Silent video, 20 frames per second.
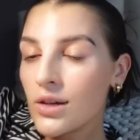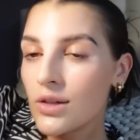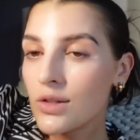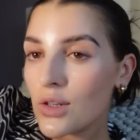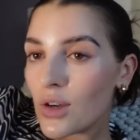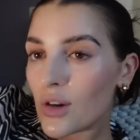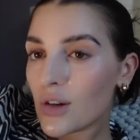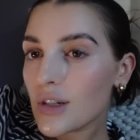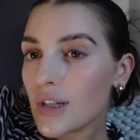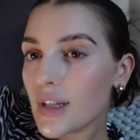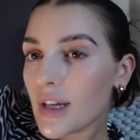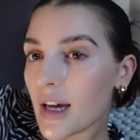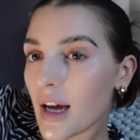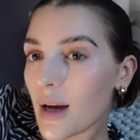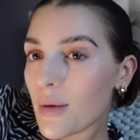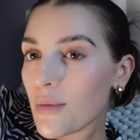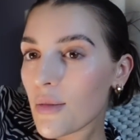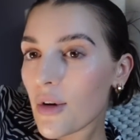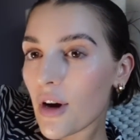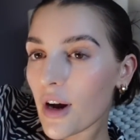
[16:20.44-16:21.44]
talk to the
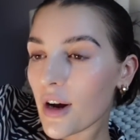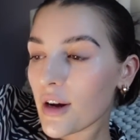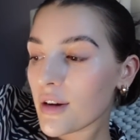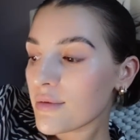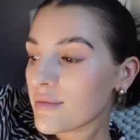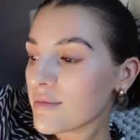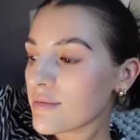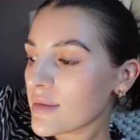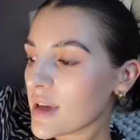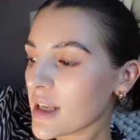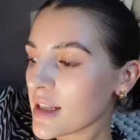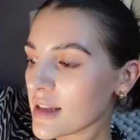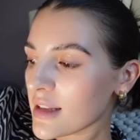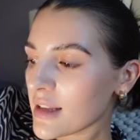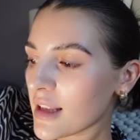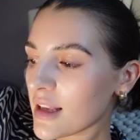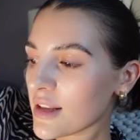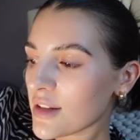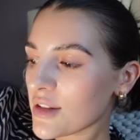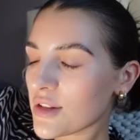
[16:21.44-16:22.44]
camera. Isn't
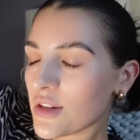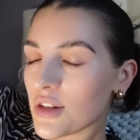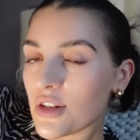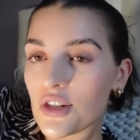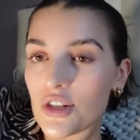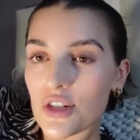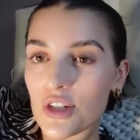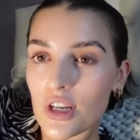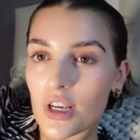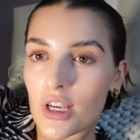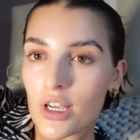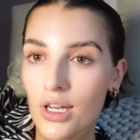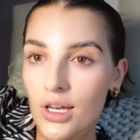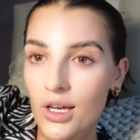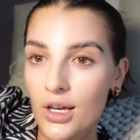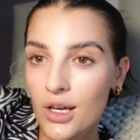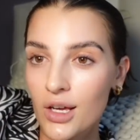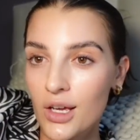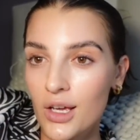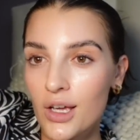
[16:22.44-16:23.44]
that such
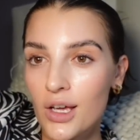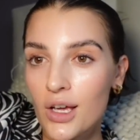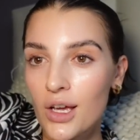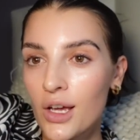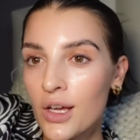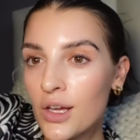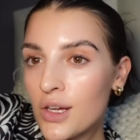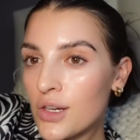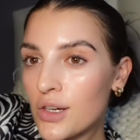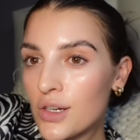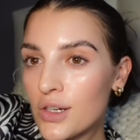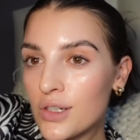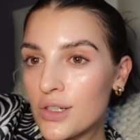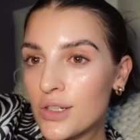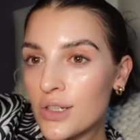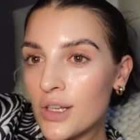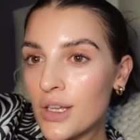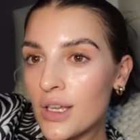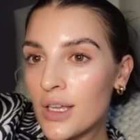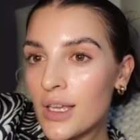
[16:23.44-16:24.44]
a
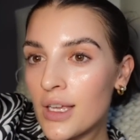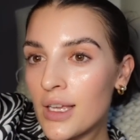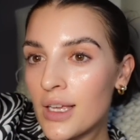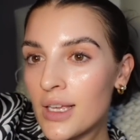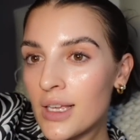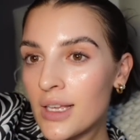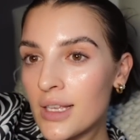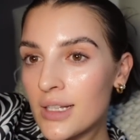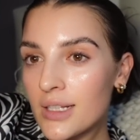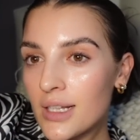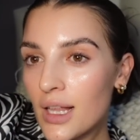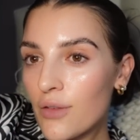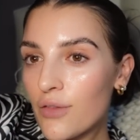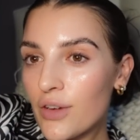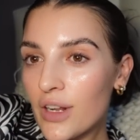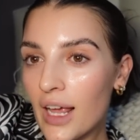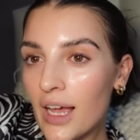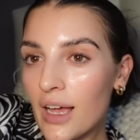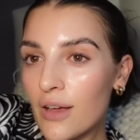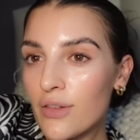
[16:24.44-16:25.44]
good
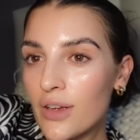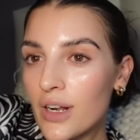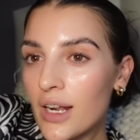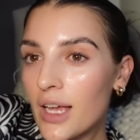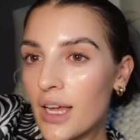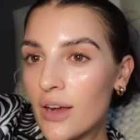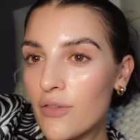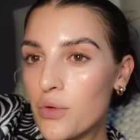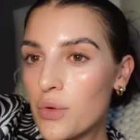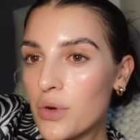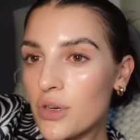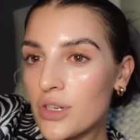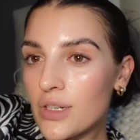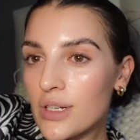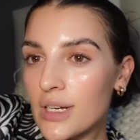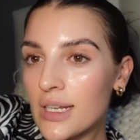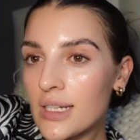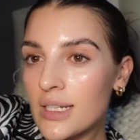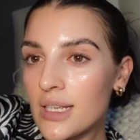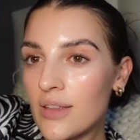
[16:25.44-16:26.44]
selfie light? I feel like everyone just
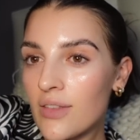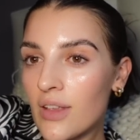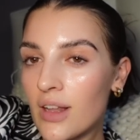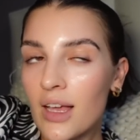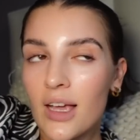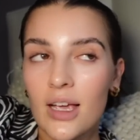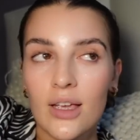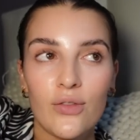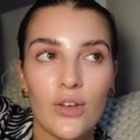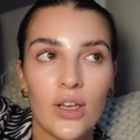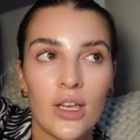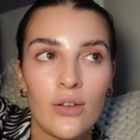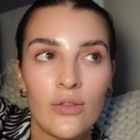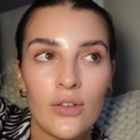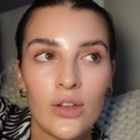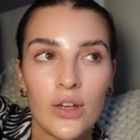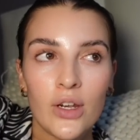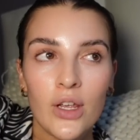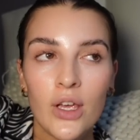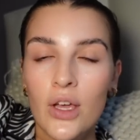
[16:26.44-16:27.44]
needs it in their life,
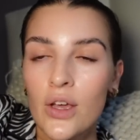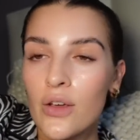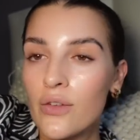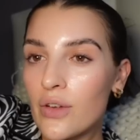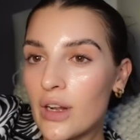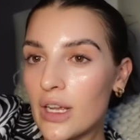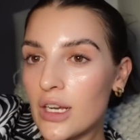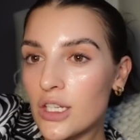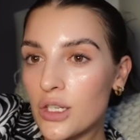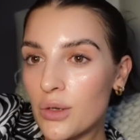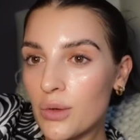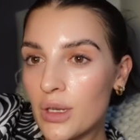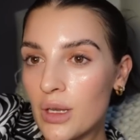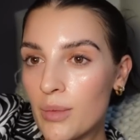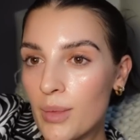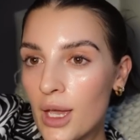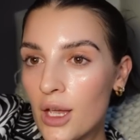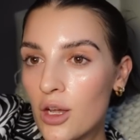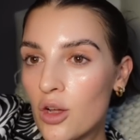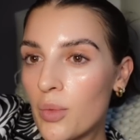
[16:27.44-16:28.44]
even for like doing
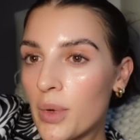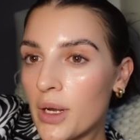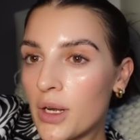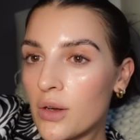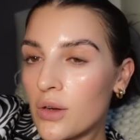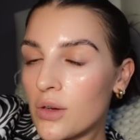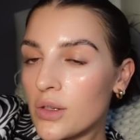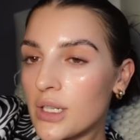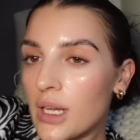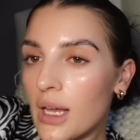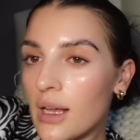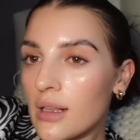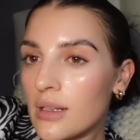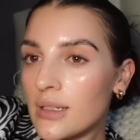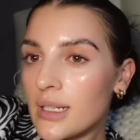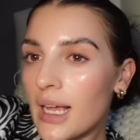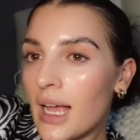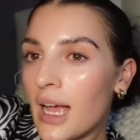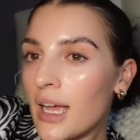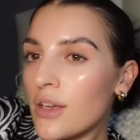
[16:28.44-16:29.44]
your makeup in
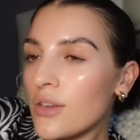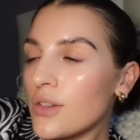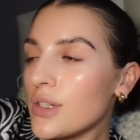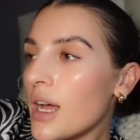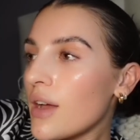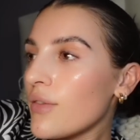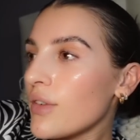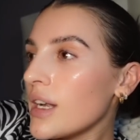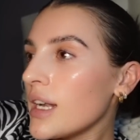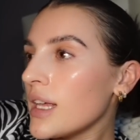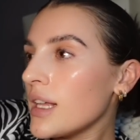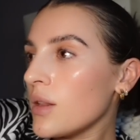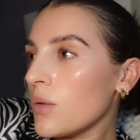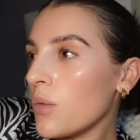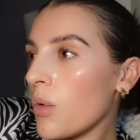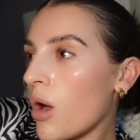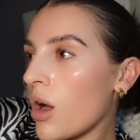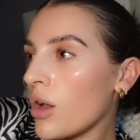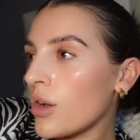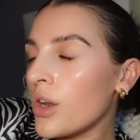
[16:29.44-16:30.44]
hotels. Like, I used to have a little
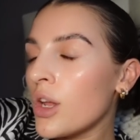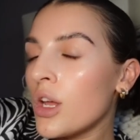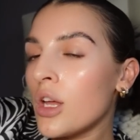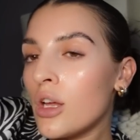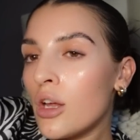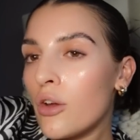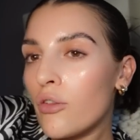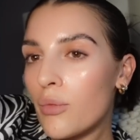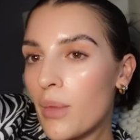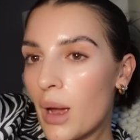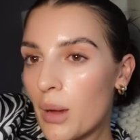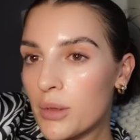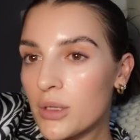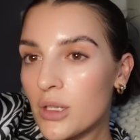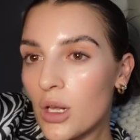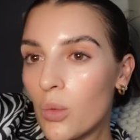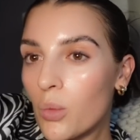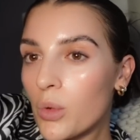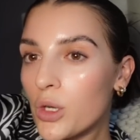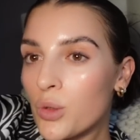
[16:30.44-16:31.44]
one from
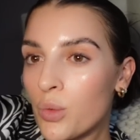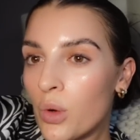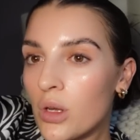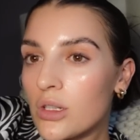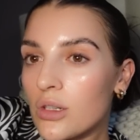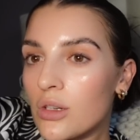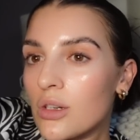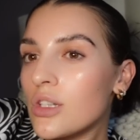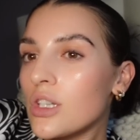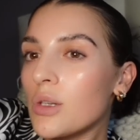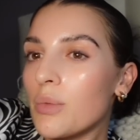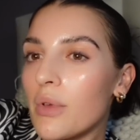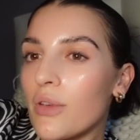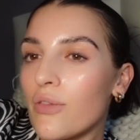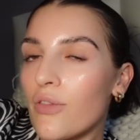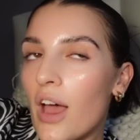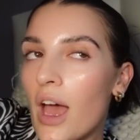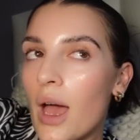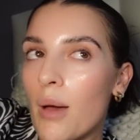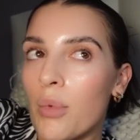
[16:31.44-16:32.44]
Amazon, which was good to be
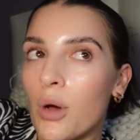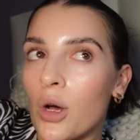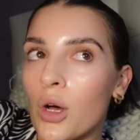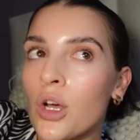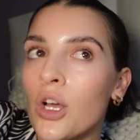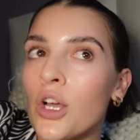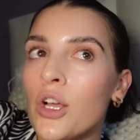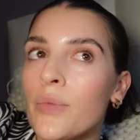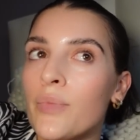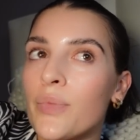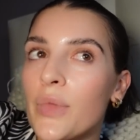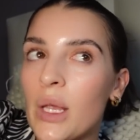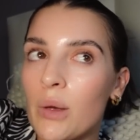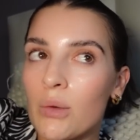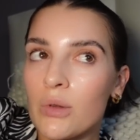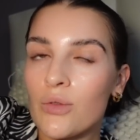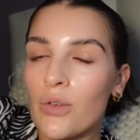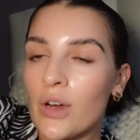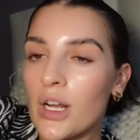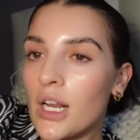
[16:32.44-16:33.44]
fair, but it
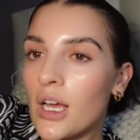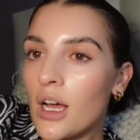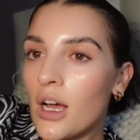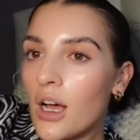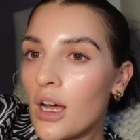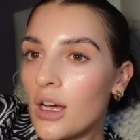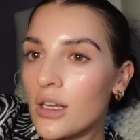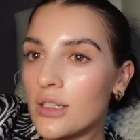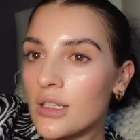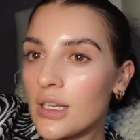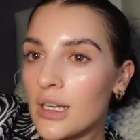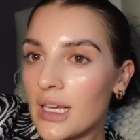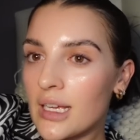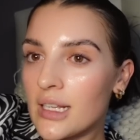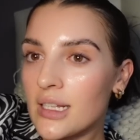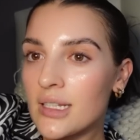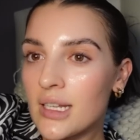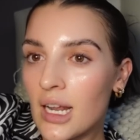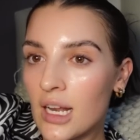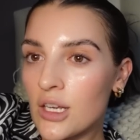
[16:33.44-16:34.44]
was really hard to like
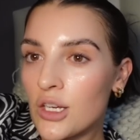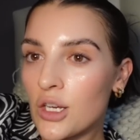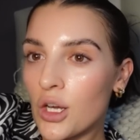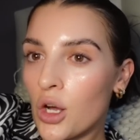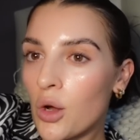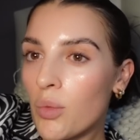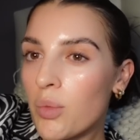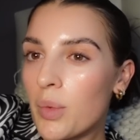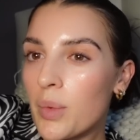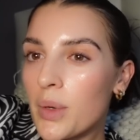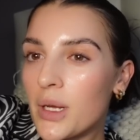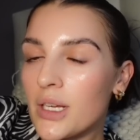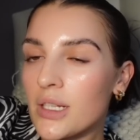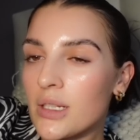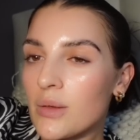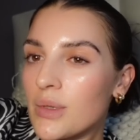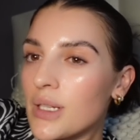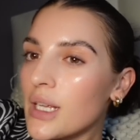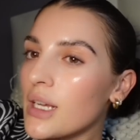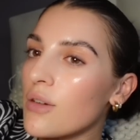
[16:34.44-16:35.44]
stand it up because
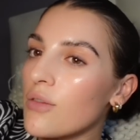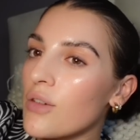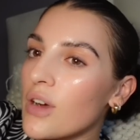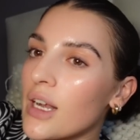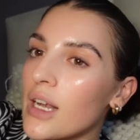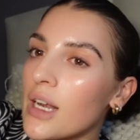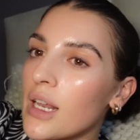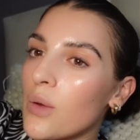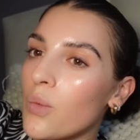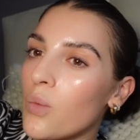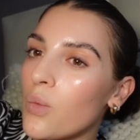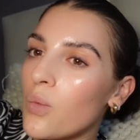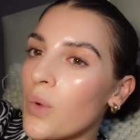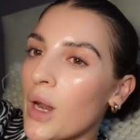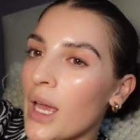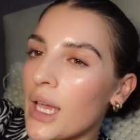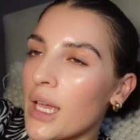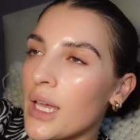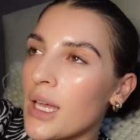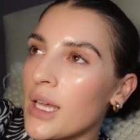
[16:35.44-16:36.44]
it was like a really,
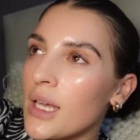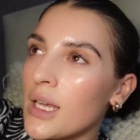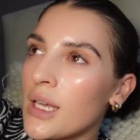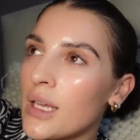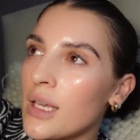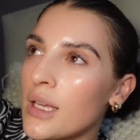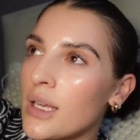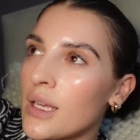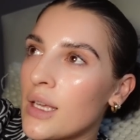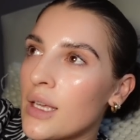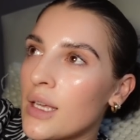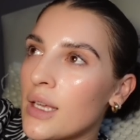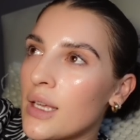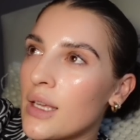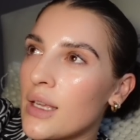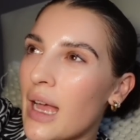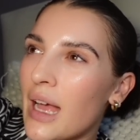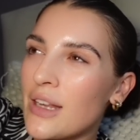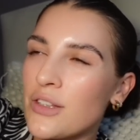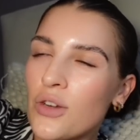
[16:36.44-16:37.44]
like,
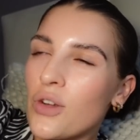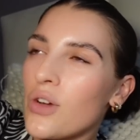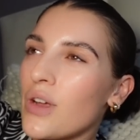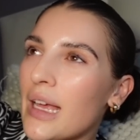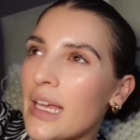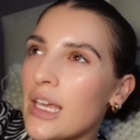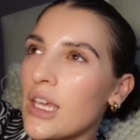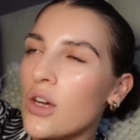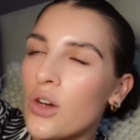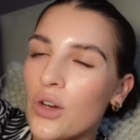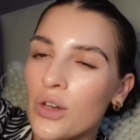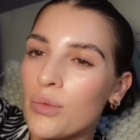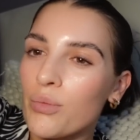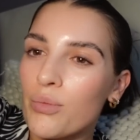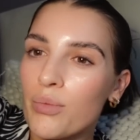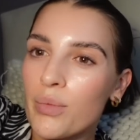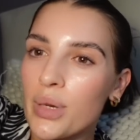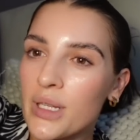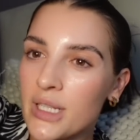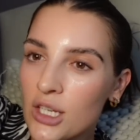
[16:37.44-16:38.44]
I don't know, like you
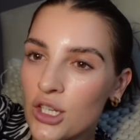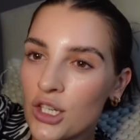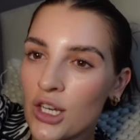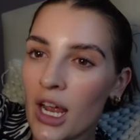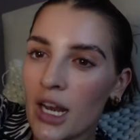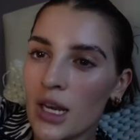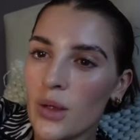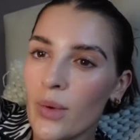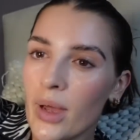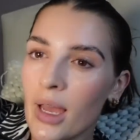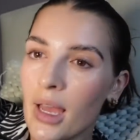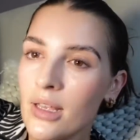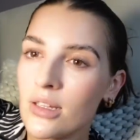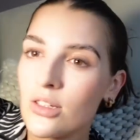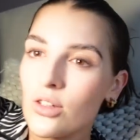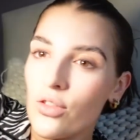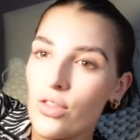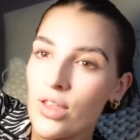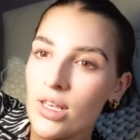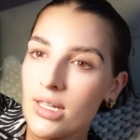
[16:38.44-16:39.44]
couldn't position it anywhere.
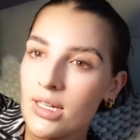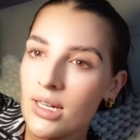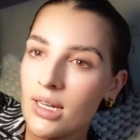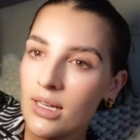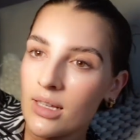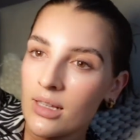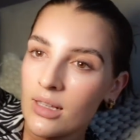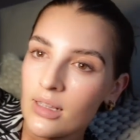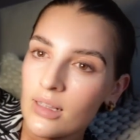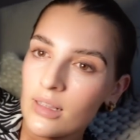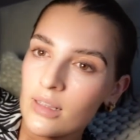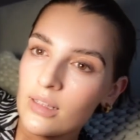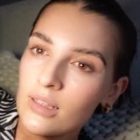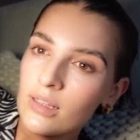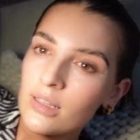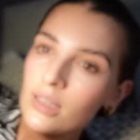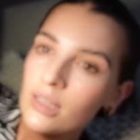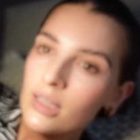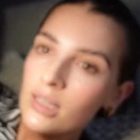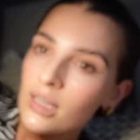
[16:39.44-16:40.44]
So this little
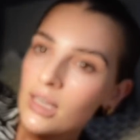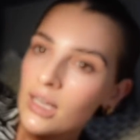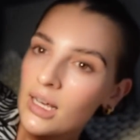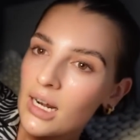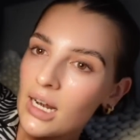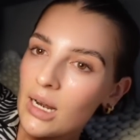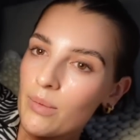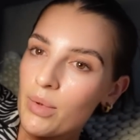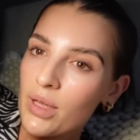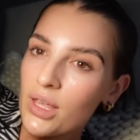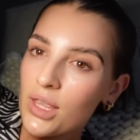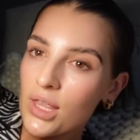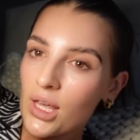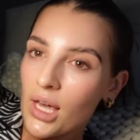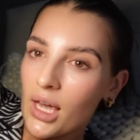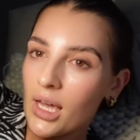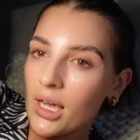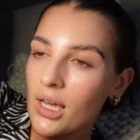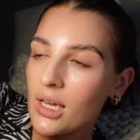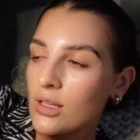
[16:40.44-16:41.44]
clippy
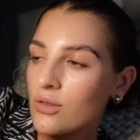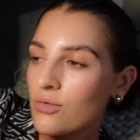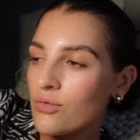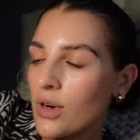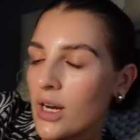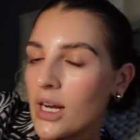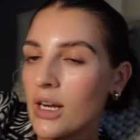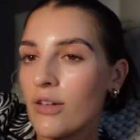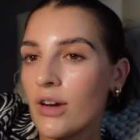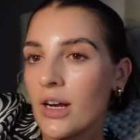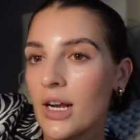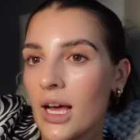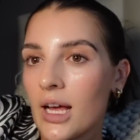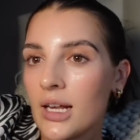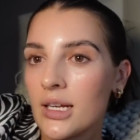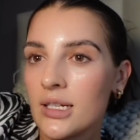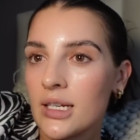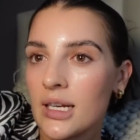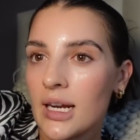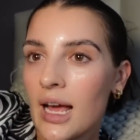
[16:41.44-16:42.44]
thing is really, really
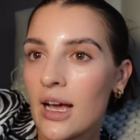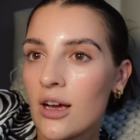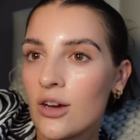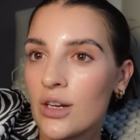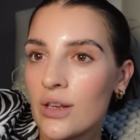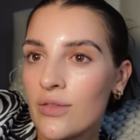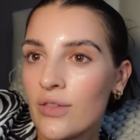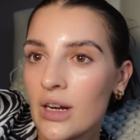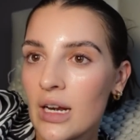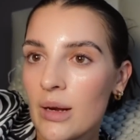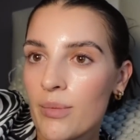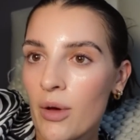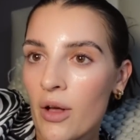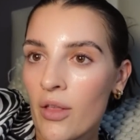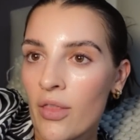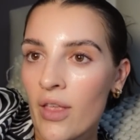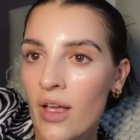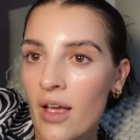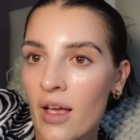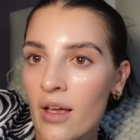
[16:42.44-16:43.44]
handy. Like, I could even clip it
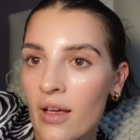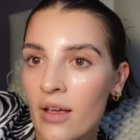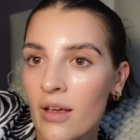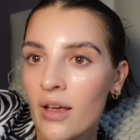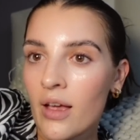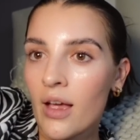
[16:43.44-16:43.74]
on there.